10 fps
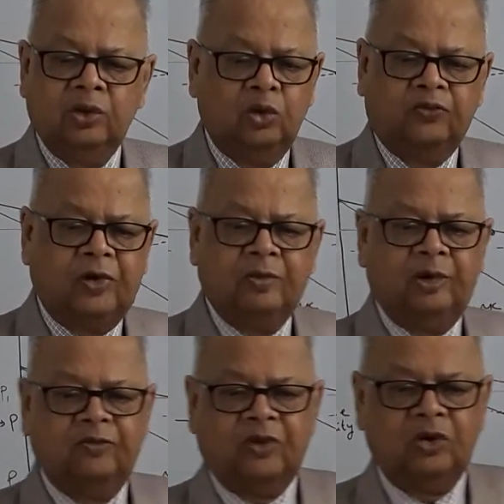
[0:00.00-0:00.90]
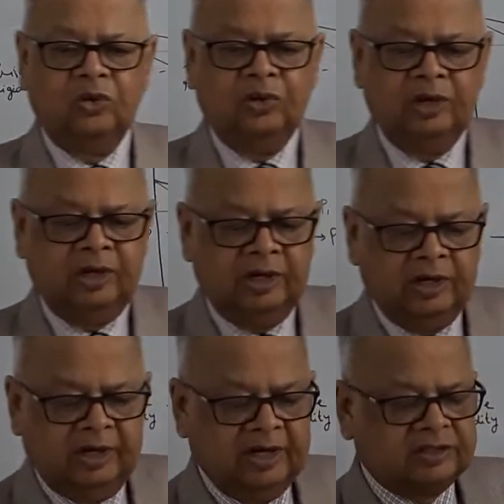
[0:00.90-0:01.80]
No firm will follow.
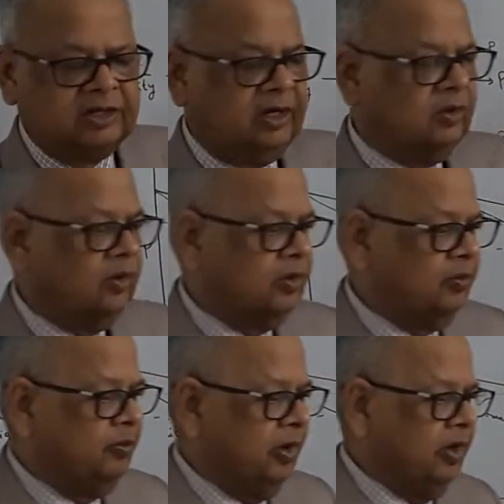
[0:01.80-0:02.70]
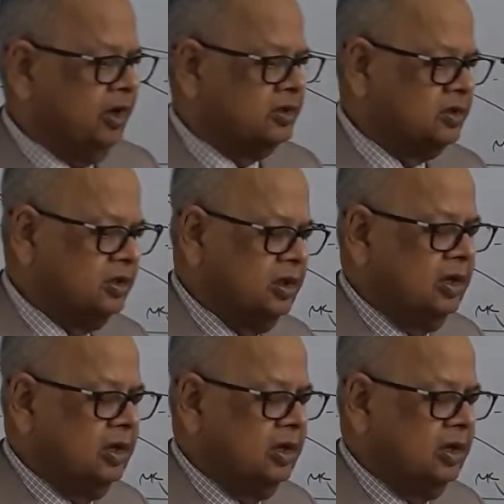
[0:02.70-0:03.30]
Next, Liko. Next.